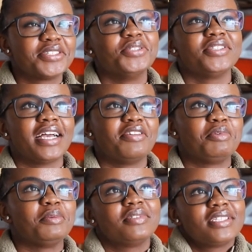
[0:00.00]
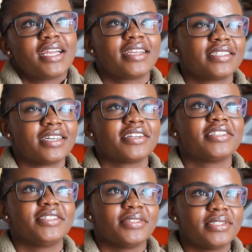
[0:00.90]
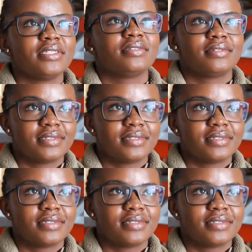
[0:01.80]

cool to have people that I could talk to and